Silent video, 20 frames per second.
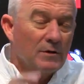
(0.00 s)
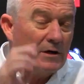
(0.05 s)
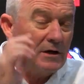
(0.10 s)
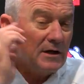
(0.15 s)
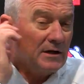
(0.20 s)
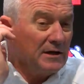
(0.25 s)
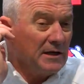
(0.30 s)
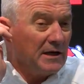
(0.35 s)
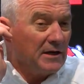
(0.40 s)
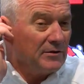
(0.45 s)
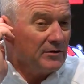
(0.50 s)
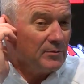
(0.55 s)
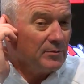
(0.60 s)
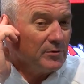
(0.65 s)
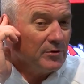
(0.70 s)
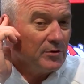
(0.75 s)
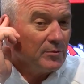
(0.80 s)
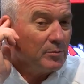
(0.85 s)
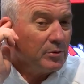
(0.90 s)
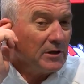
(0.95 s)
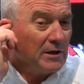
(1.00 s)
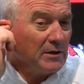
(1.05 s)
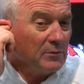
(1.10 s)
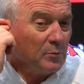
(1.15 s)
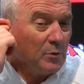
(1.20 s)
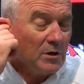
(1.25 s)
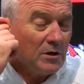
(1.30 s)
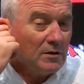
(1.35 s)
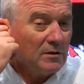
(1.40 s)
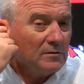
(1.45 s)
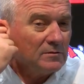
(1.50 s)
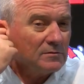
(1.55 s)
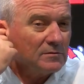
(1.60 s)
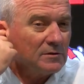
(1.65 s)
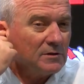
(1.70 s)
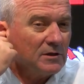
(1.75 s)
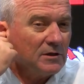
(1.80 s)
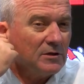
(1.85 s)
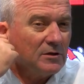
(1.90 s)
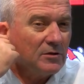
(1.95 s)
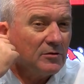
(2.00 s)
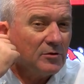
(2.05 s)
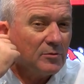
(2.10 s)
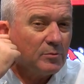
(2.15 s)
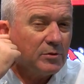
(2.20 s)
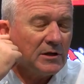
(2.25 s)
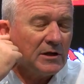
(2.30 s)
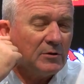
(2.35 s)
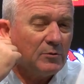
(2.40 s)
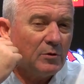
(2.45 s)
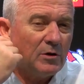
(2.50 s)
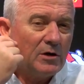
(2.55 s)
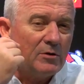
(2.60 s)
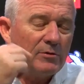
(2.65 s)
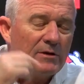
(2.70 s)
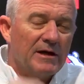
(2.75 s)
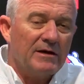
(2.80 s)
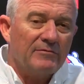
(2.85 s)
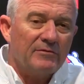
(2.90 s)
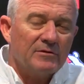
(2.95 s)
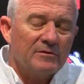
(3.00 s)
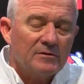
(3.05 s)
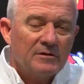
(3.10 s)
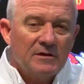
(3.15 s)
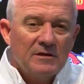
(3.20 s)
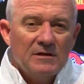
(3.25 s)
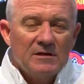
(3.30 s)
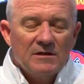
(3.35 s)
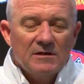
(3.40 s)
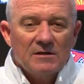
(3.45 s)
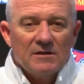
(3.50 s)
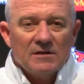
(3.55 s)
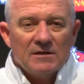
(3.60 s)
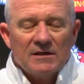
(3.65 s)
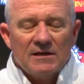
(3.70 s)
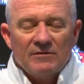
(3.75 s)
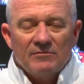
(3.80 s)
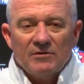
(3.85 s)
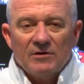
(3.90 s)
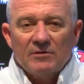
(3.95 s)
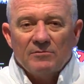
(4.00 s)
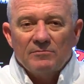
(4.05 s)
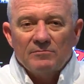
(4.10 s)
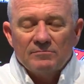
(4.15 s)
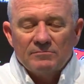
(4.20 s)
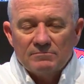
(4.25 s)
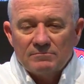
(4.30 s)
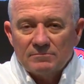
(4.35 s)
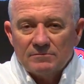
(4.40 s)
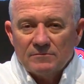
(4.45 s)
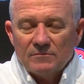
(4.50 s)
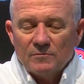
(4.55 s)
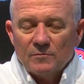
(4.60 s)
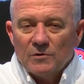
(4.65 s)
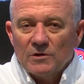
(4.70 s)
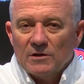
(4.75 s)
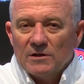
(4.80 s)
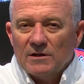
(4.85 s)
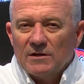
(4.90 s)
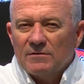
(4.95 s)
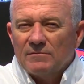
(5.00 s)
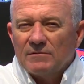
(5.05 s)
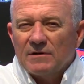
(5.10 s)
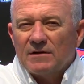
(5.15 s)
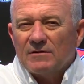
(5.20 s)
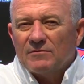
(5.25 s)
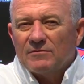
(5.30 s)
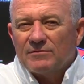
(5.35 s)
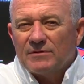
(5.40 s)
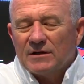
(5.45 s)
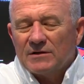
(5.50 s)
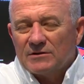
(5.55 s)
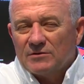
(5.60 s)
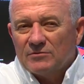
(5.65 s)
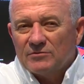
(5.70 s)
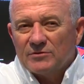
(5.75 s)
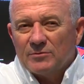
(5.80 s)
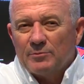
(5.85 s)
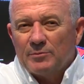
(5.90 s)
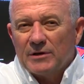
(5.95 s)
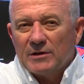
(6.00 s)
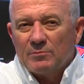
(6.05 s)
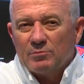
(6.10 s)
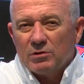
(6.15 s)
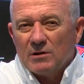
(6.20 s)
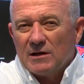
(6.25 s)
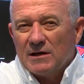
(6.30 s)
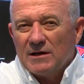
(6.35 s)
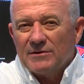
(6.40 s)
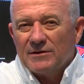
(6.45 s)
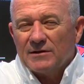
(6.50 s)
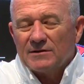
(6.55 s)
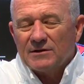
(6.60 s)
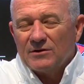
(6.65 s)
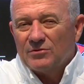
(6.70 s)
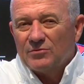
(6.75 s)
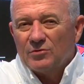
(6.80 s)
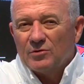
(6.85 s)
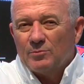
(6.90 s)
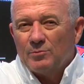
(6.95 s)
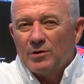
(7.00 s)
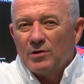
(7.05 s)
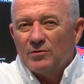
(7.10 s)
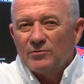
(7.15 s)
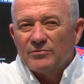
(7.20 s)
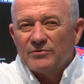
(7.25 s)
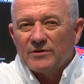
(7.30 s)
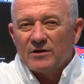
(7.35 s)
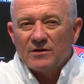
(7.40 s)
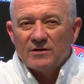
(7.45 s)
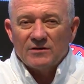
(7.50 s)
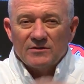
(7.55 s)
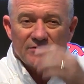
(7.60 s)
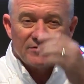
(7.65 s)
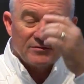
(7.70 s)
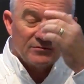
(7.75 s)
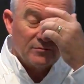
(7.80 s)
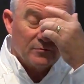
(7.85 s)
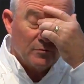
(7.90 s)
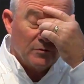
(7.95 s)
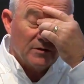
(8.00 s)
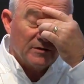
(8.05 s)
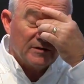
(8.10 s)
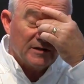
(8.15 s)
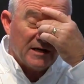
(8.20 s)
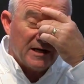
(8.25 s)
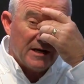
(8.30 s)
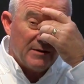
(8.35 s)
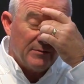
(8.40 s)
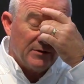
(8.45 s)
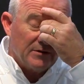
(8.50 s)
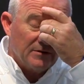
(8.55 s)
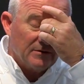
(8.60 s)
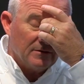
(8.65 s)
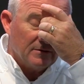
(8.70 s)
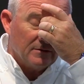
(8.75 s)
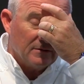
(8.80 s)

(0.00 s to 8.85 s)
Well, yeah, they're playing well. You know, they're playing well. We haven't given up really. I don't think there was a big play. I think they threw a post on us one time and